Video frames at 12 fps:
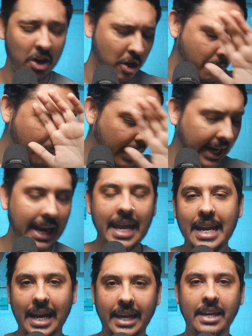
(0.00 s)

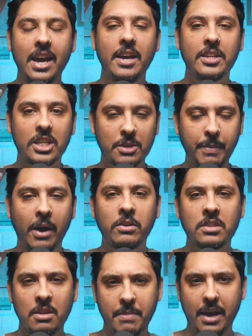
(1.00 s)
completely
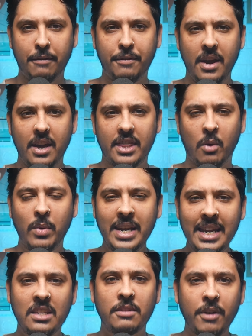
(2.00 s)
dispels the myth that we
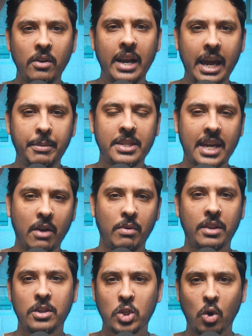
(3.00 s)
need to vote Labour to get rid
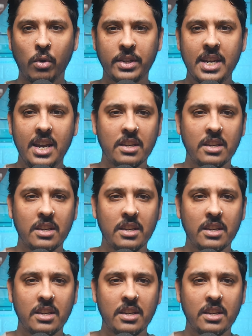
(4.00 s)
of the Tories.